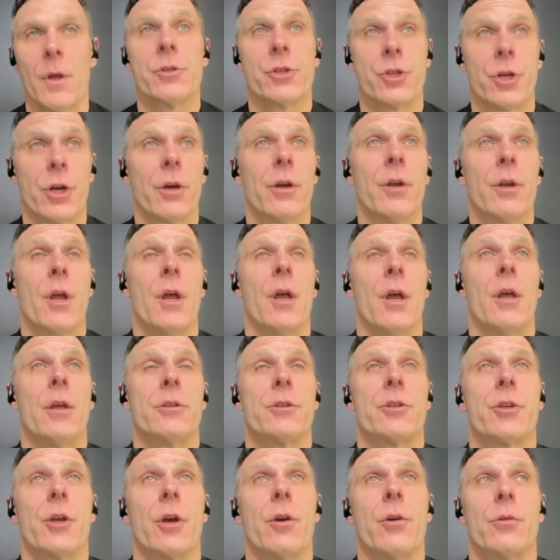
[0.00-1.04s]
Sure.
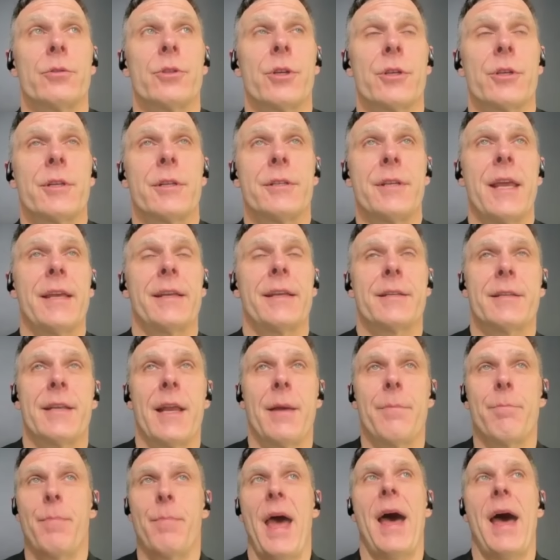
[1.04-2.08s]
So just to take a
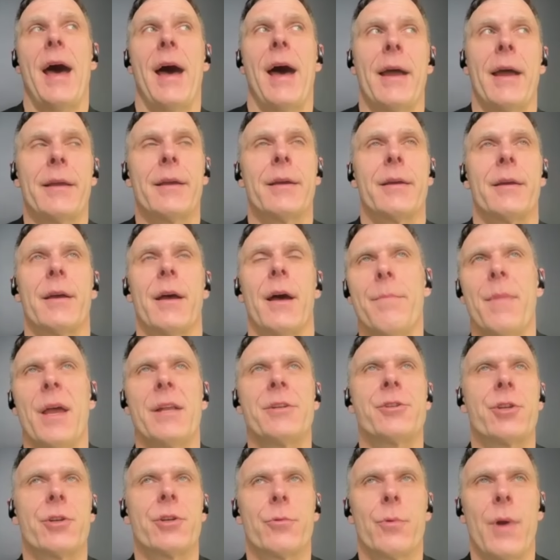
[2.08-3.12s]
step back, I
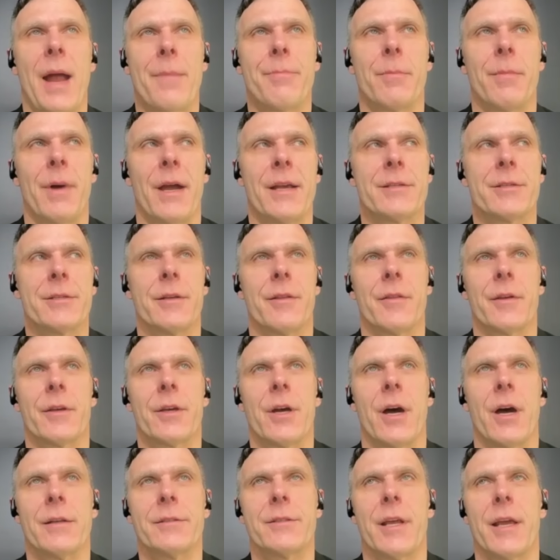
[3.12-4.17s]
mentioned rapamycin in the
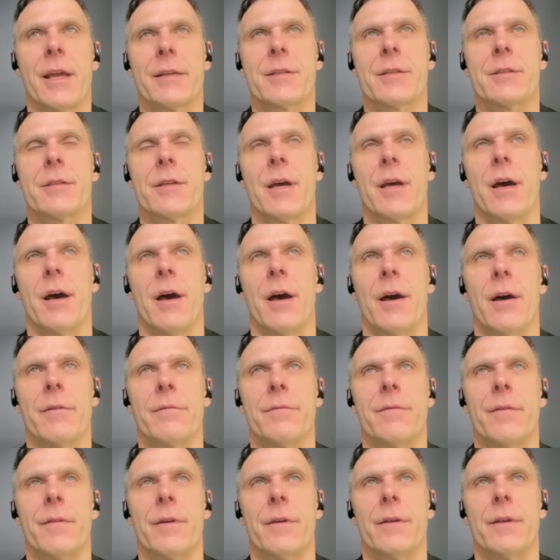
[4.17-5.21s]
context
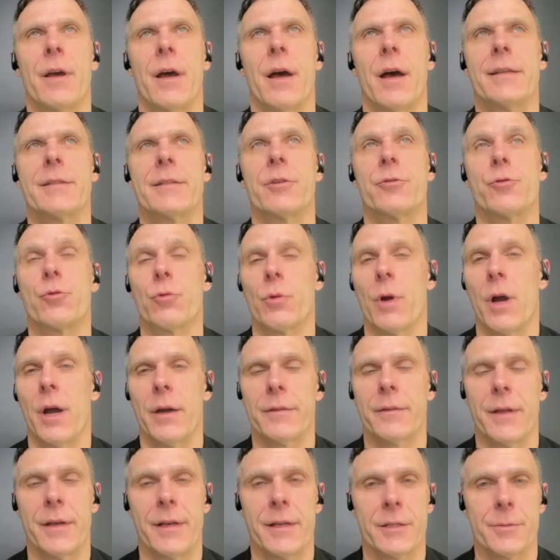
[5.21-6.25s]
of it's a
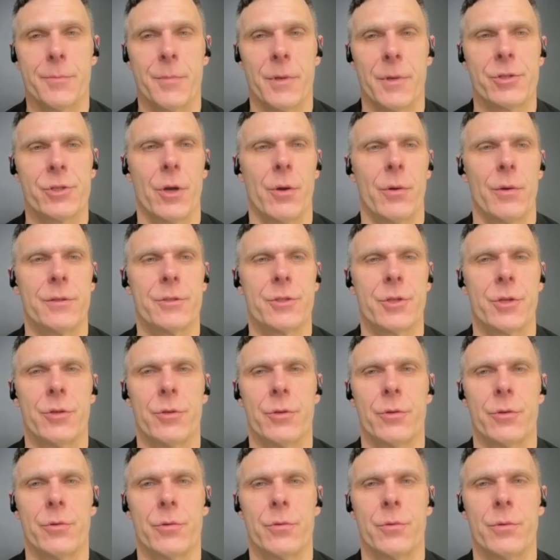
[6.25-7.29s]
drug that has been shown
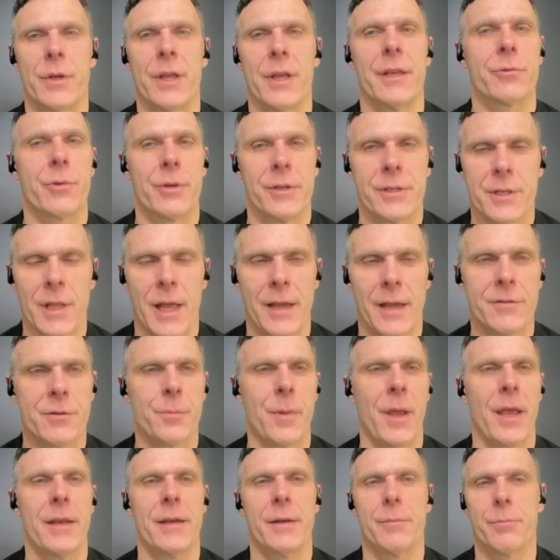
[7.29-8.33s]
to increase
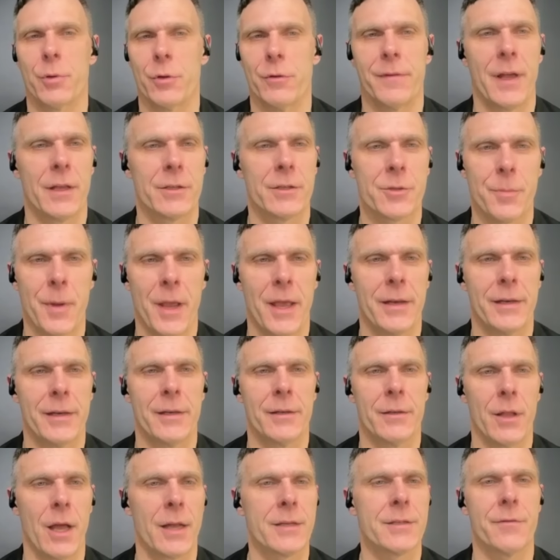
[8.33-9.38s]
lifespan, improve health span
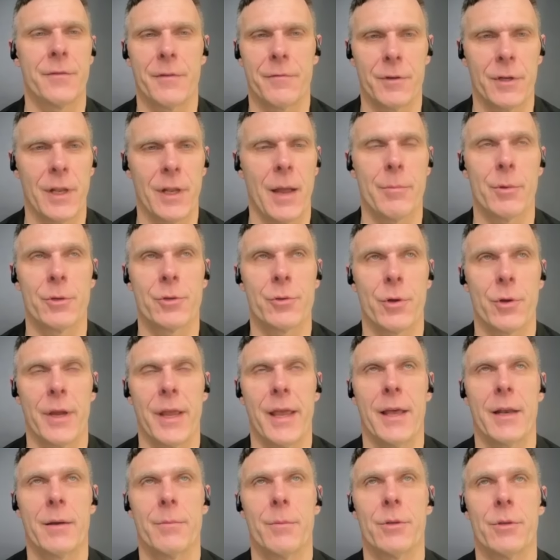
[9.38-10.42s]
in lots of different
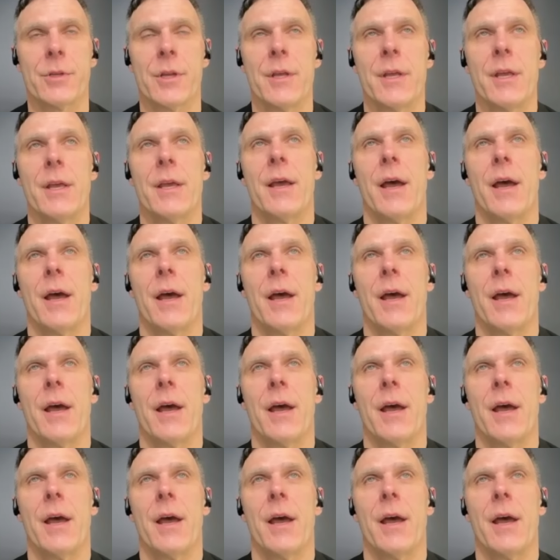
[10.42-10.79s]
laboratory animals.